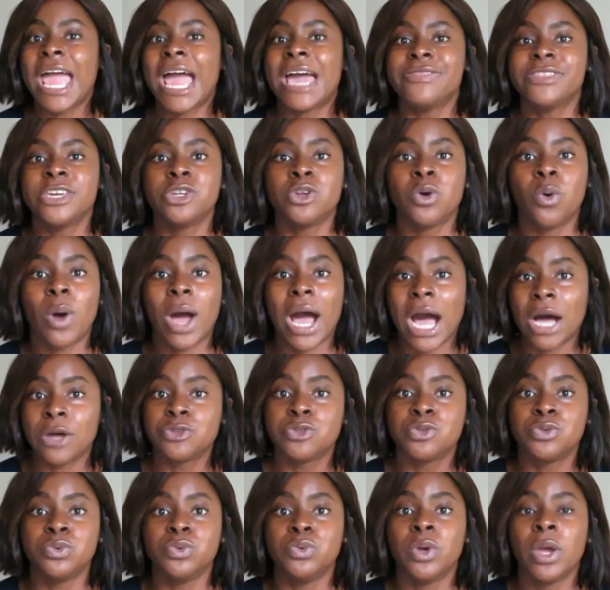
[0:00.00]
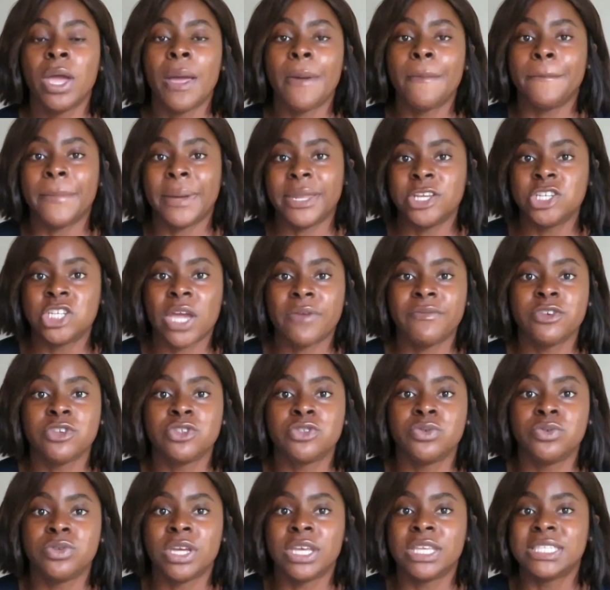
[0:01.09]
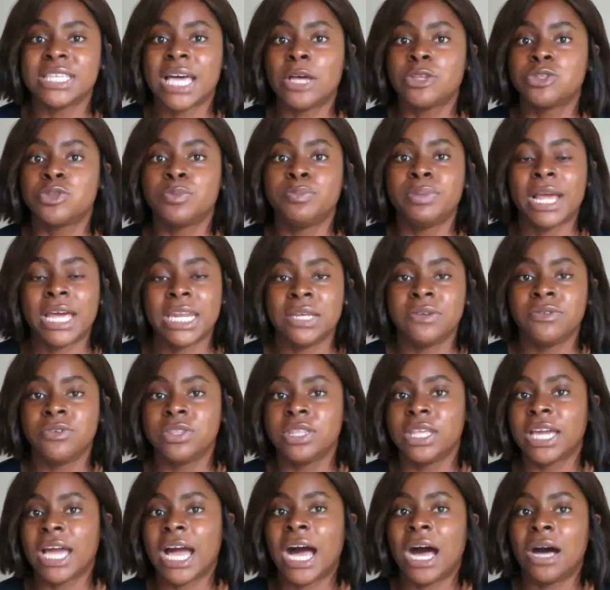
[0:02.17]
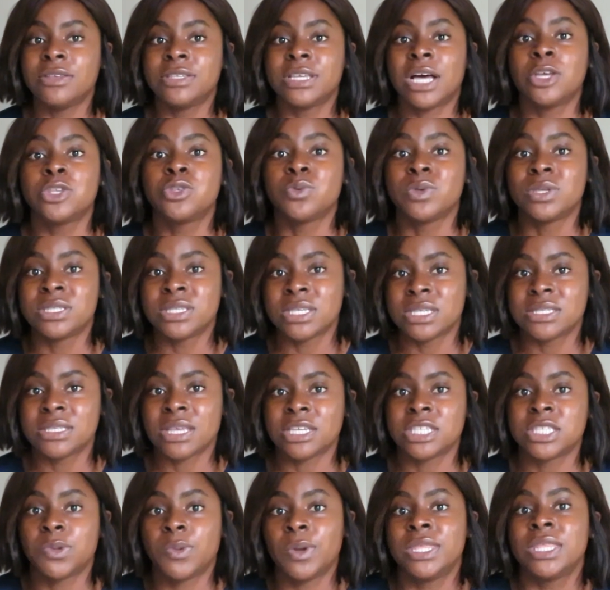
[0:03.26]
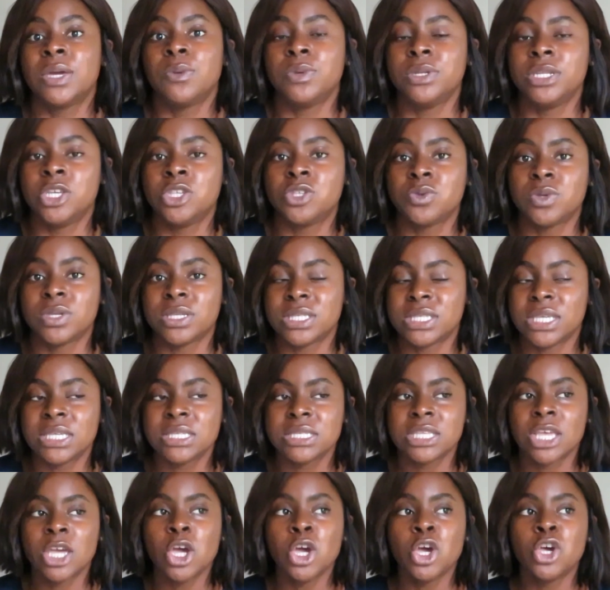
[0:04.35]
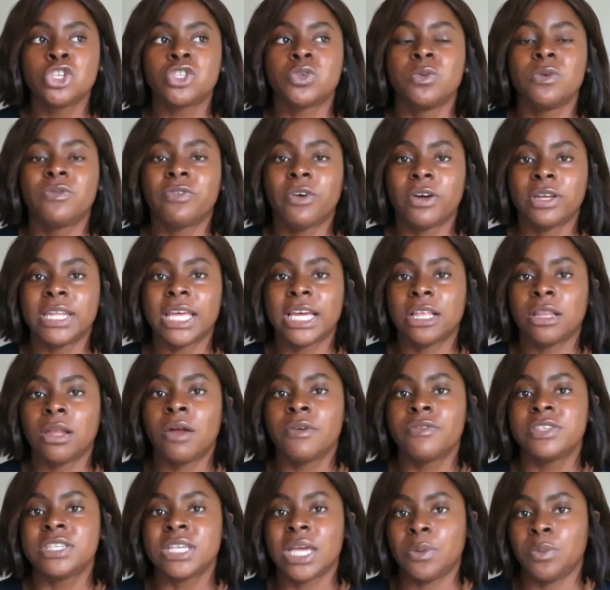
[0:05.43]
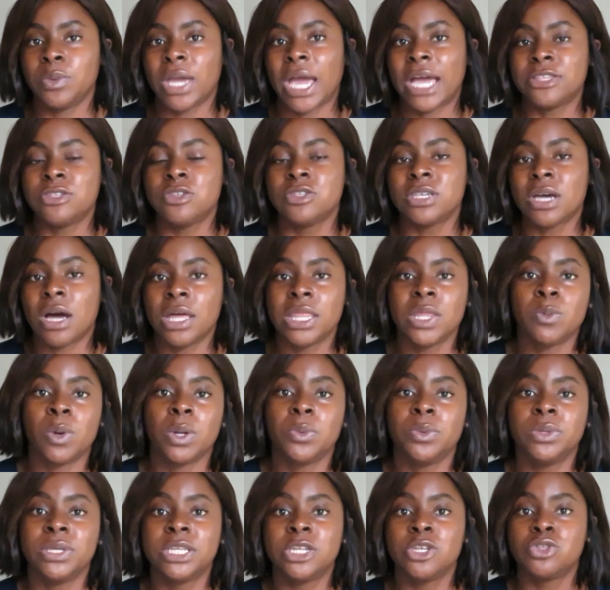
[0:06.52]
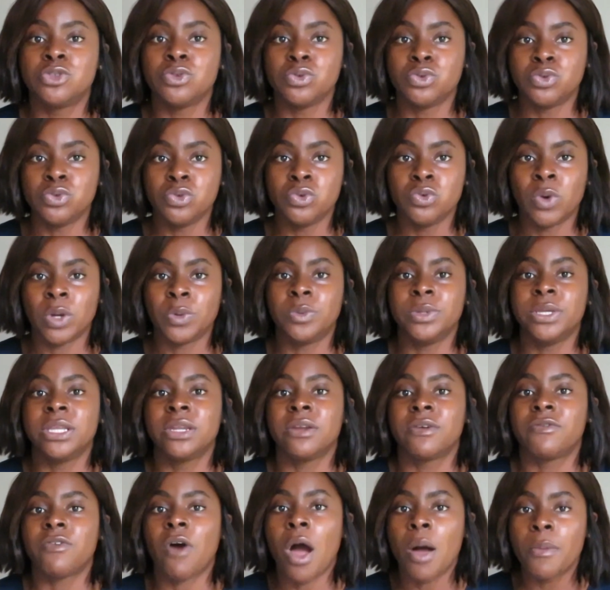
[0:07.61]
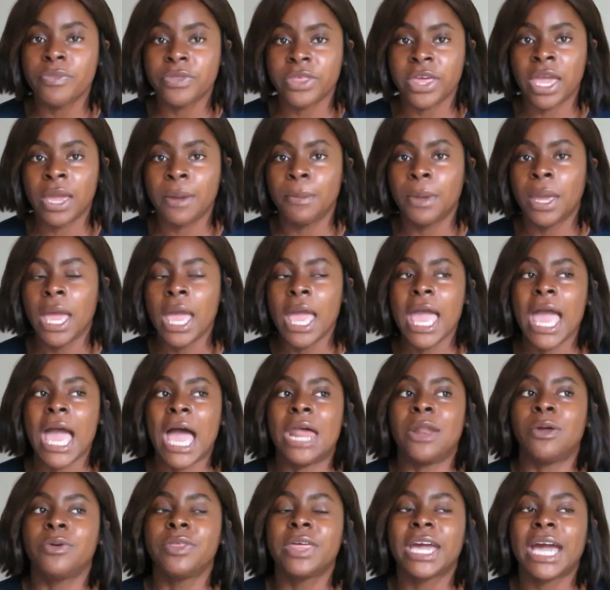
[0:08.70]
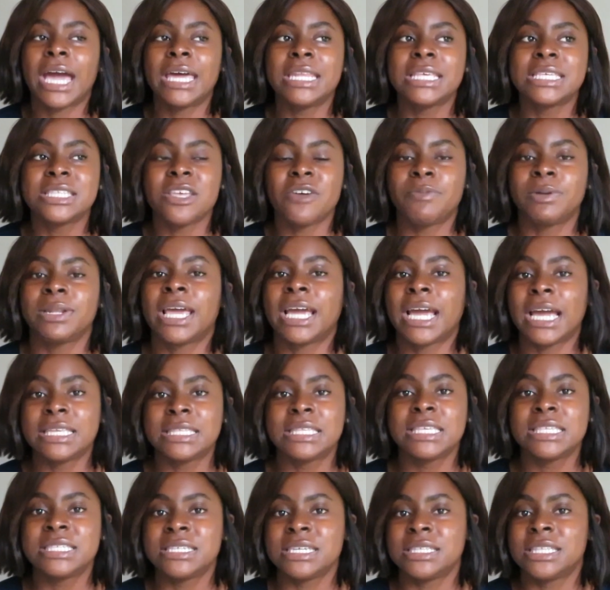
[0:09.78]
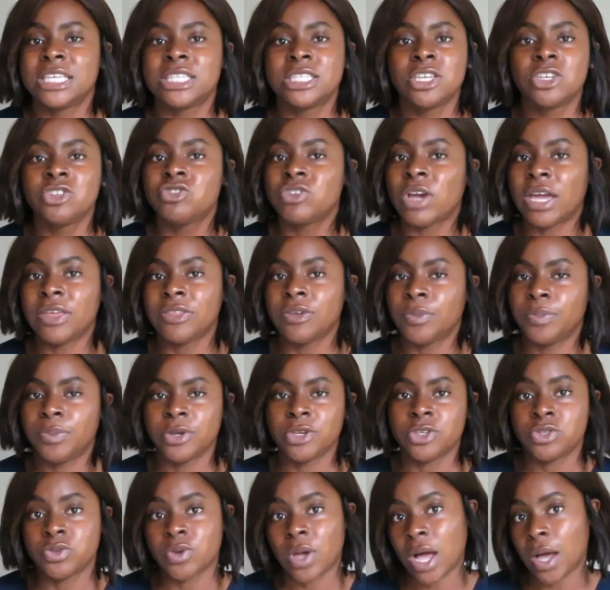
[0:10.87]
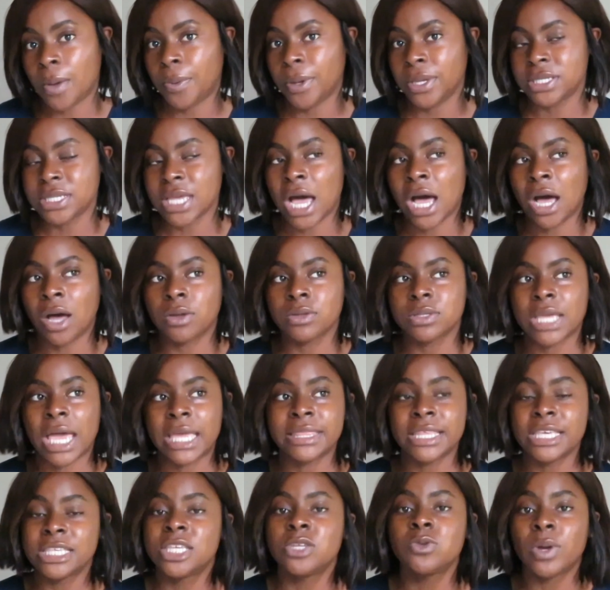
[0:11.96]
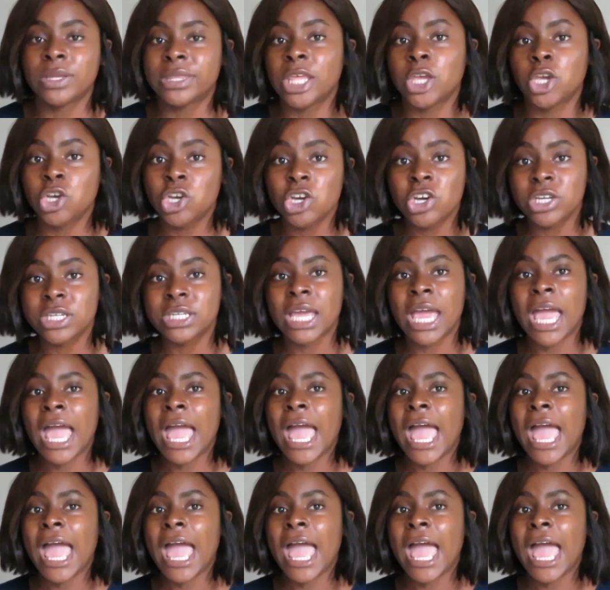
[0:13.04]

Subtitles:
and they know how to manage having students, how to plan everything out, how to assist us the way that we need to assist. So we felt like a lot of the time we had to tell them what we needed to do, what we needed from them, and all that kind of stuff. And like I did say, they did try their best to help us out, and they did what they could.